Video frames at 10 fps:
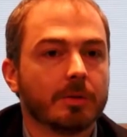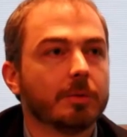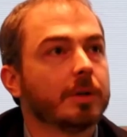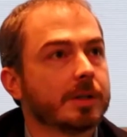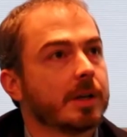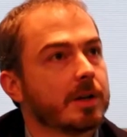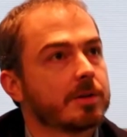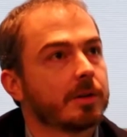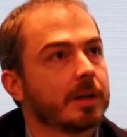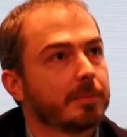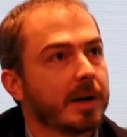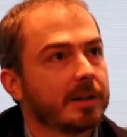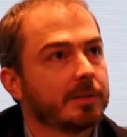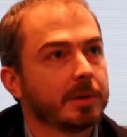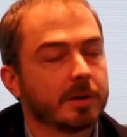do research on that
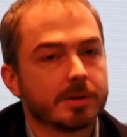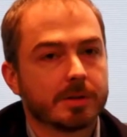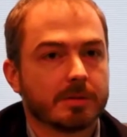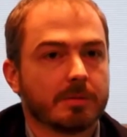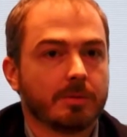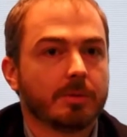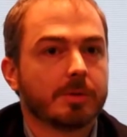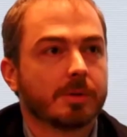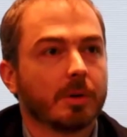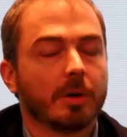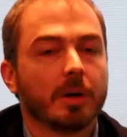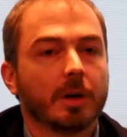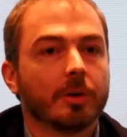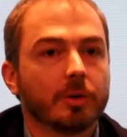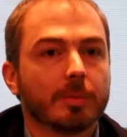part, because to do so
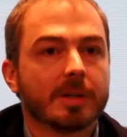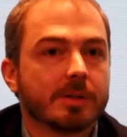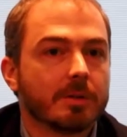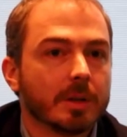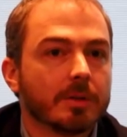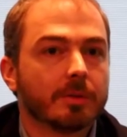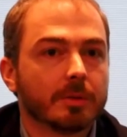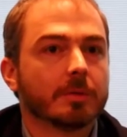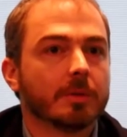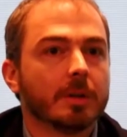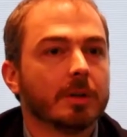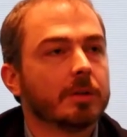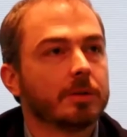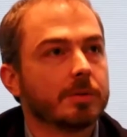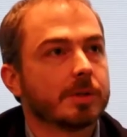on humans you need to
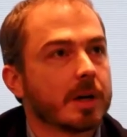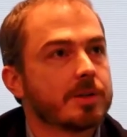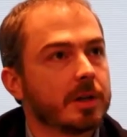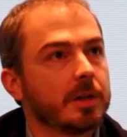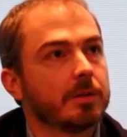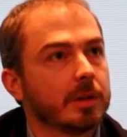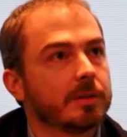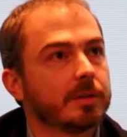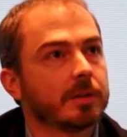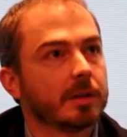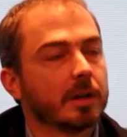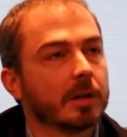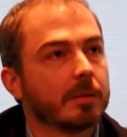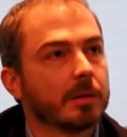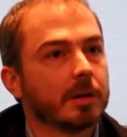do surgery, you need
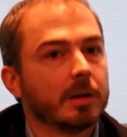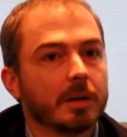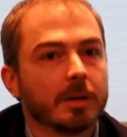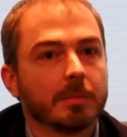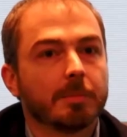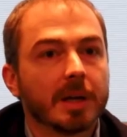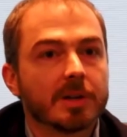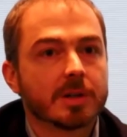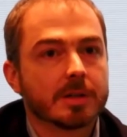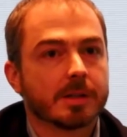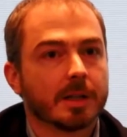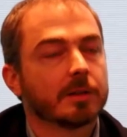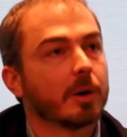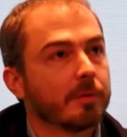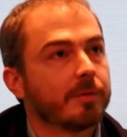patients
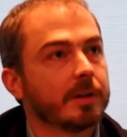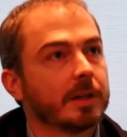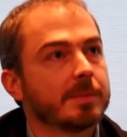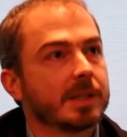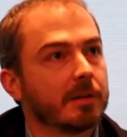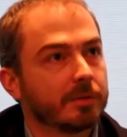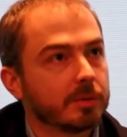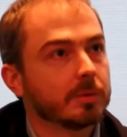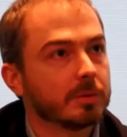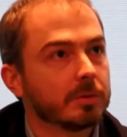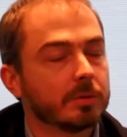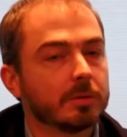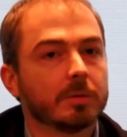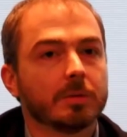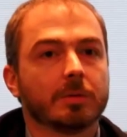that offer themselves to
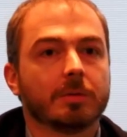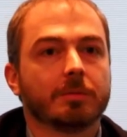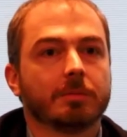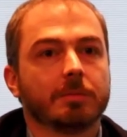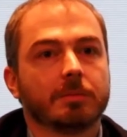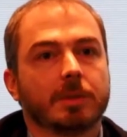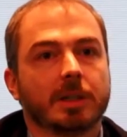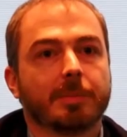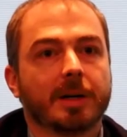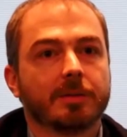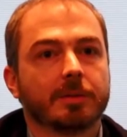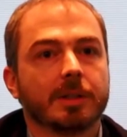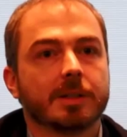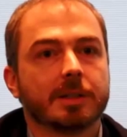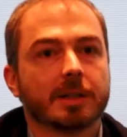take part of
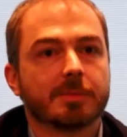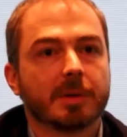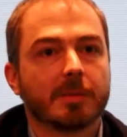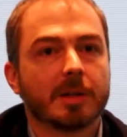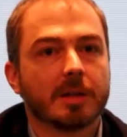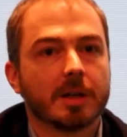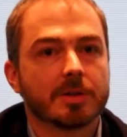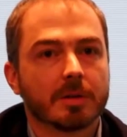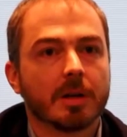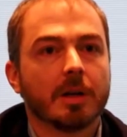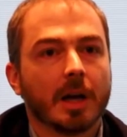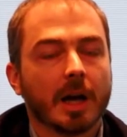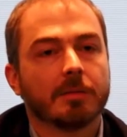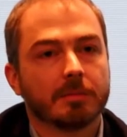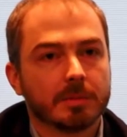this experimentation
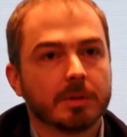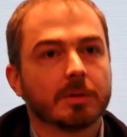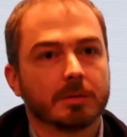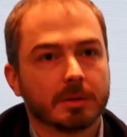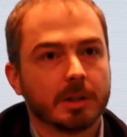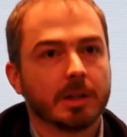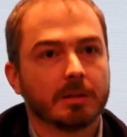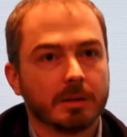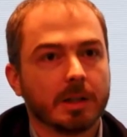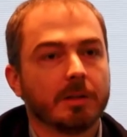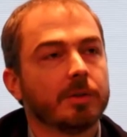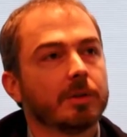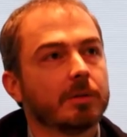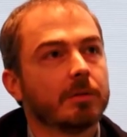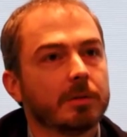and give
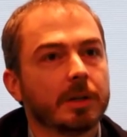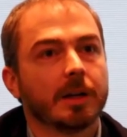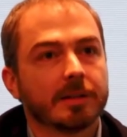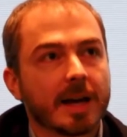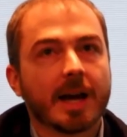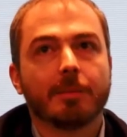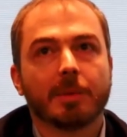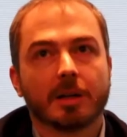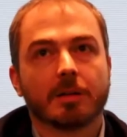you their time